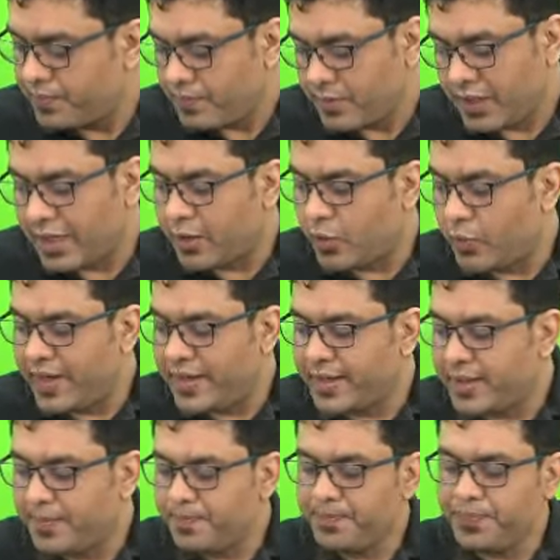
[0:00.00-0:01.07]

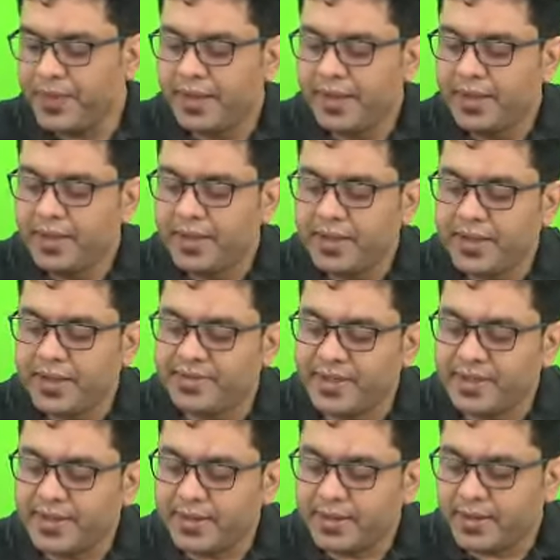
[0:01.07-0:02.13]
Equator, isn't
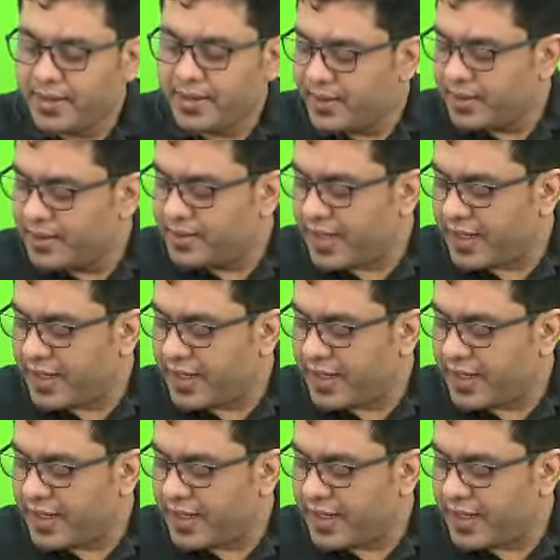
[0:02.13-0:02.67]
it? The